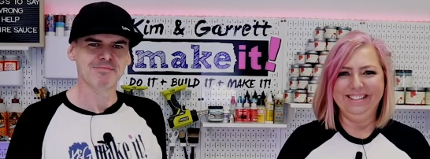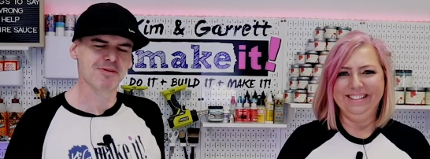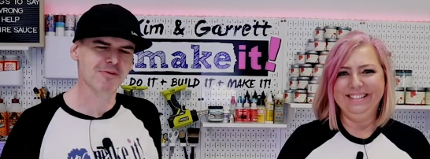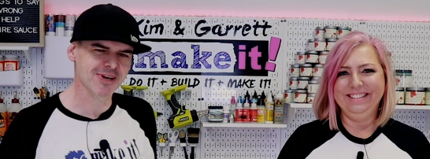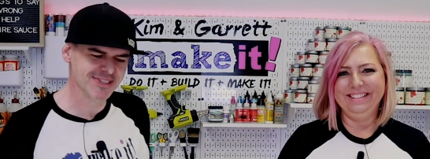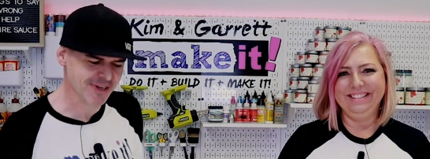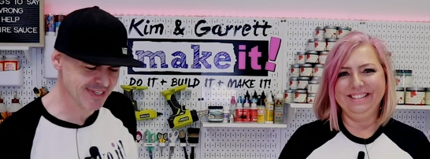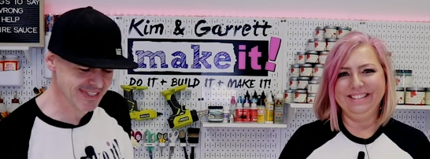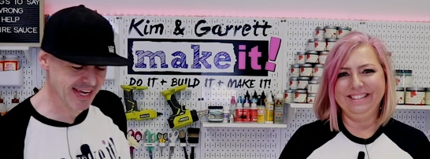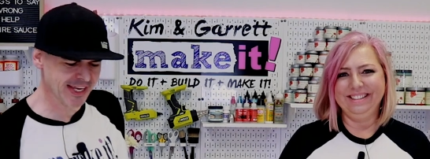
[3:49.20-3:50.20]
Speaker 1: Before I start
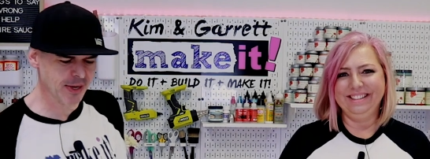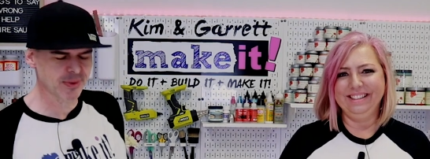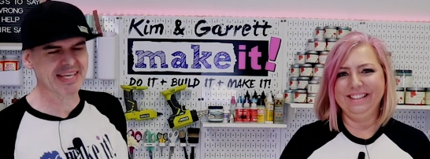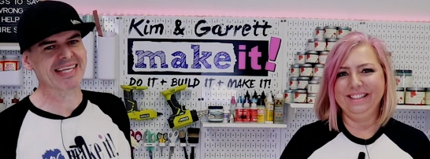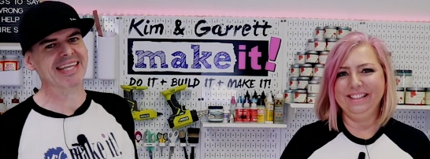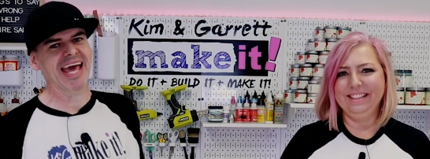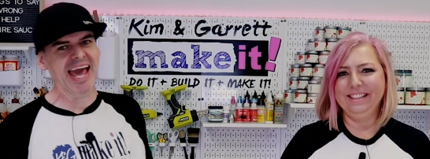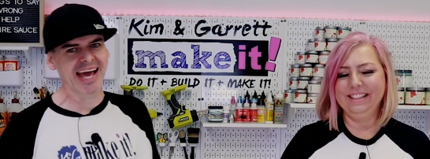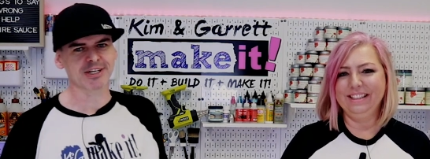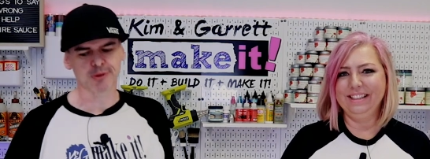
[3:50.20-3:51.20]
designing, I wanna get the
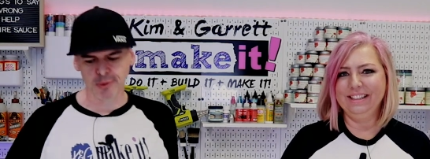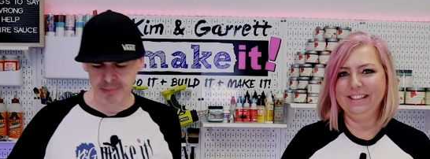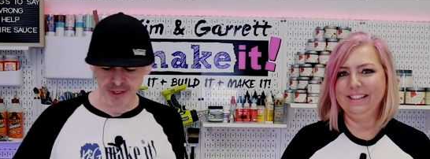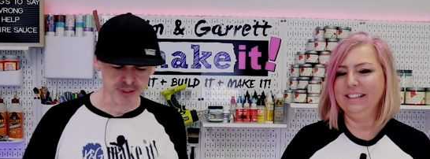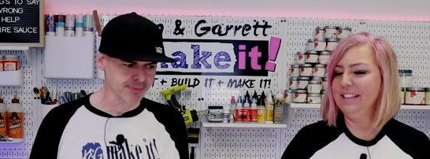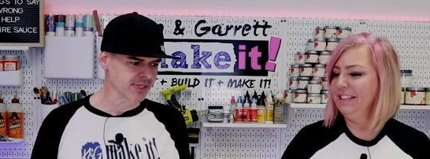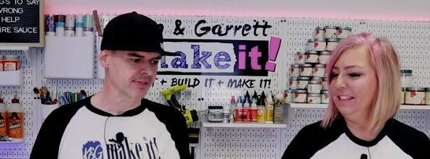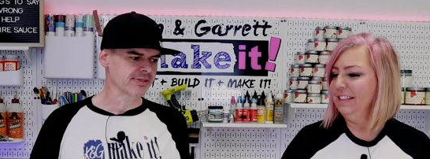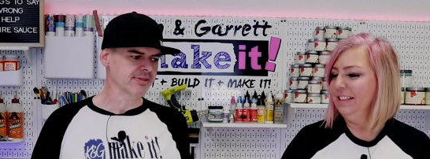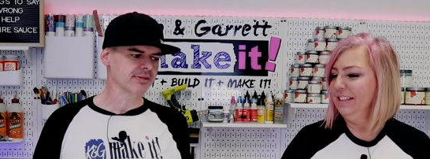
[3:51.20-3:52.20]
actual
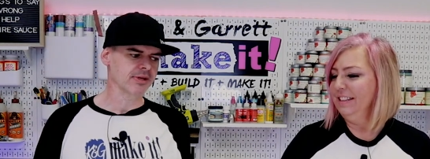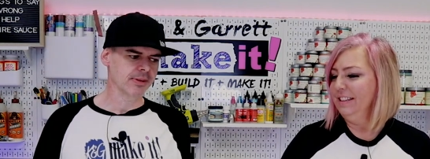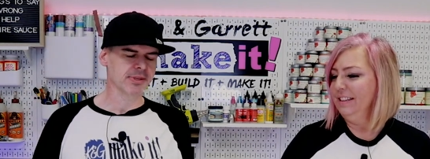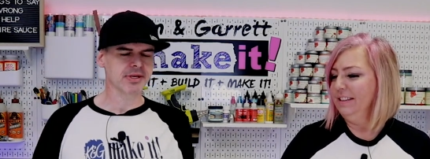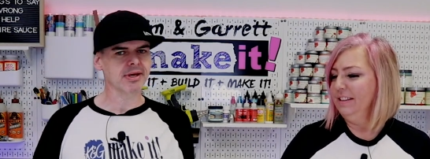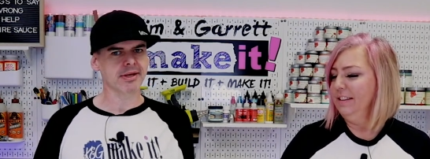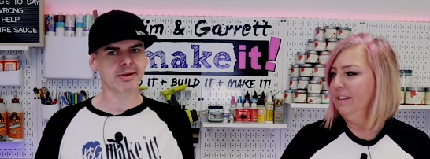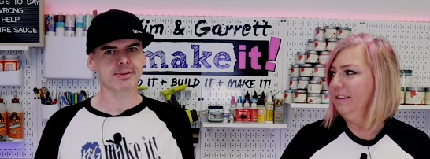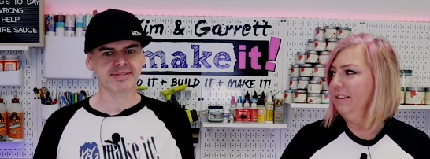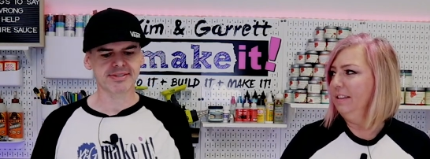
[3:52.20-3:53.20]
measurements. I mean, I
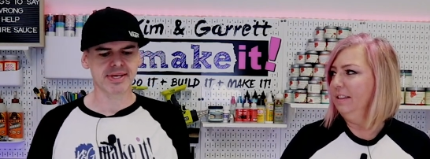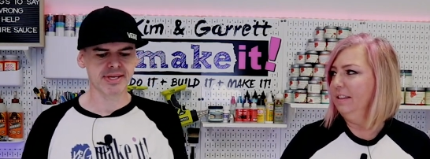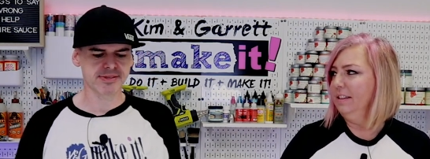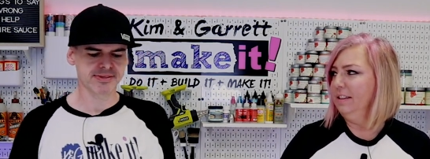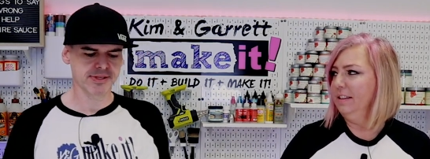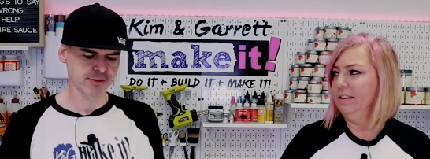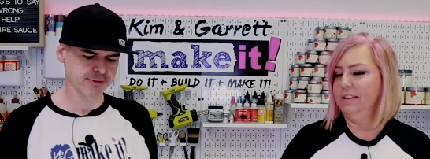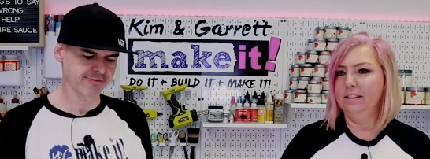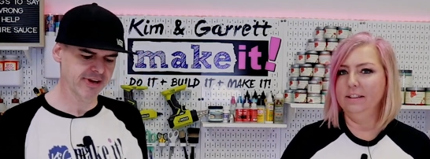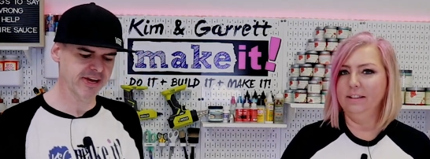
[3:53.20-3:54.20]
know it says that
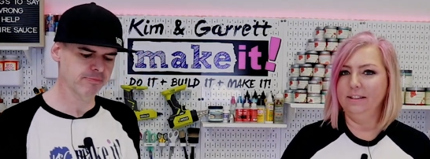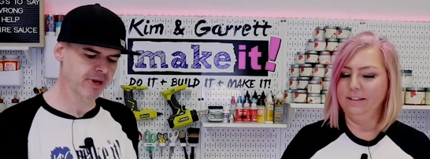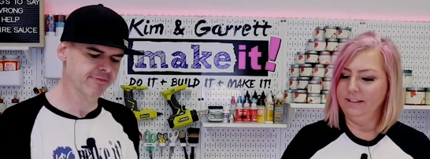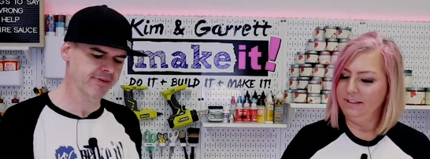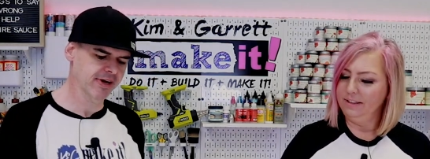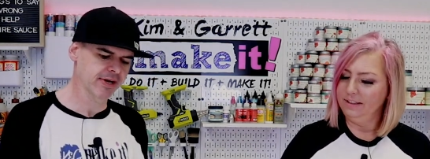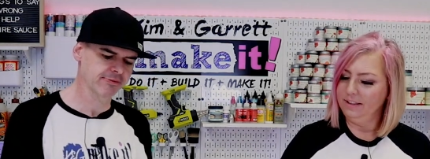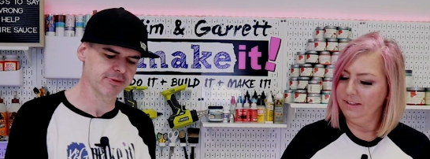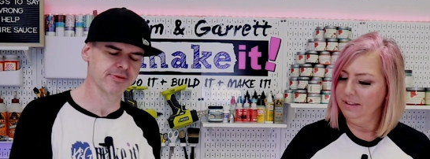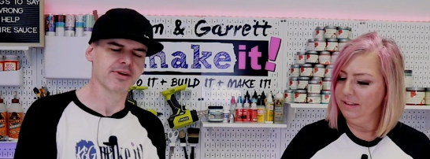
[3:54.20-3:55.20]
they're five by
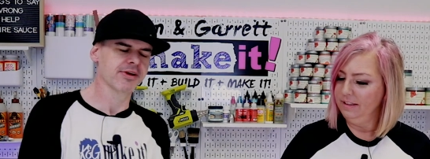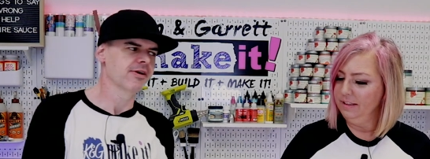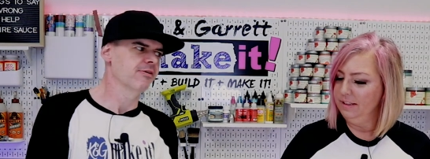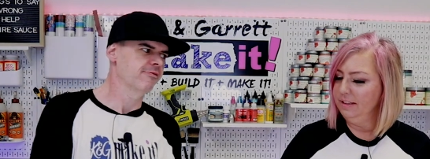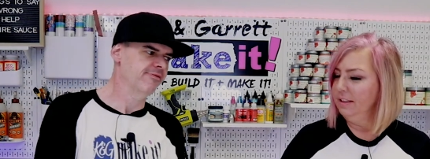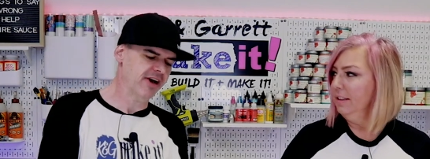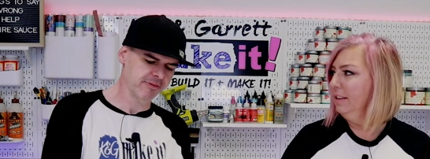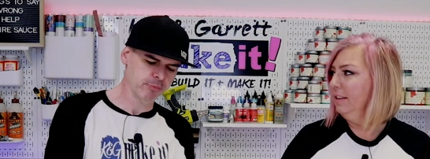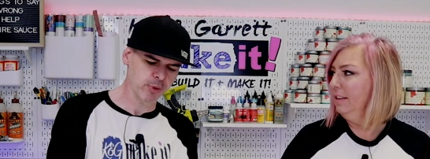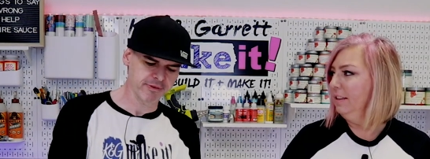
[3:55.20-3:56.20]
five or
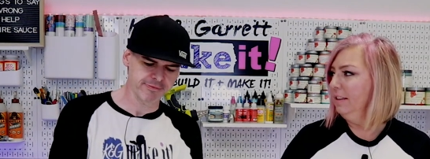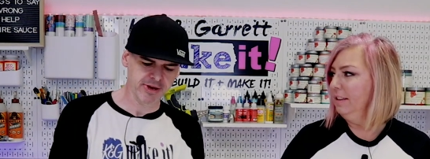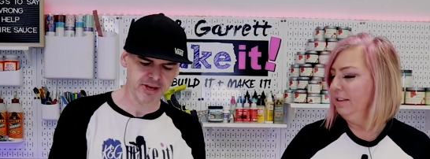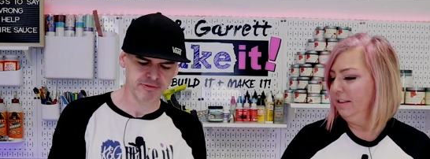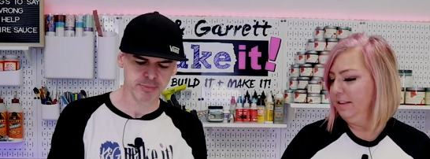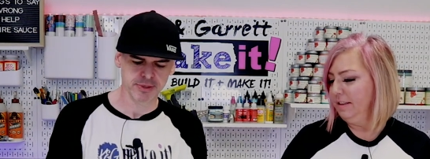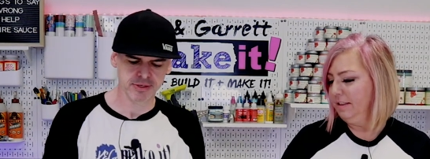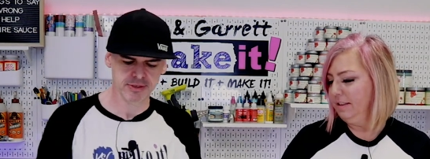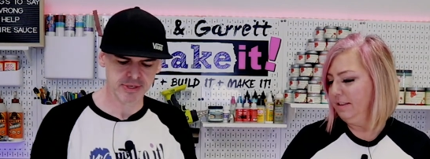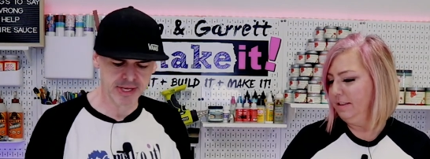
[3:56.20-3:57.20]
5.5, but
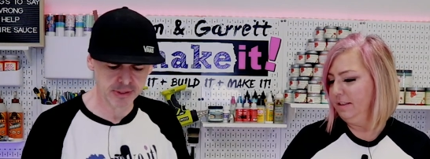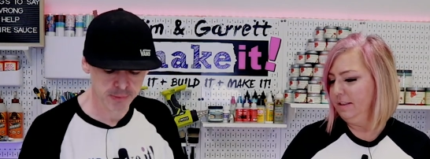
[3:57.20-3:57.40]
I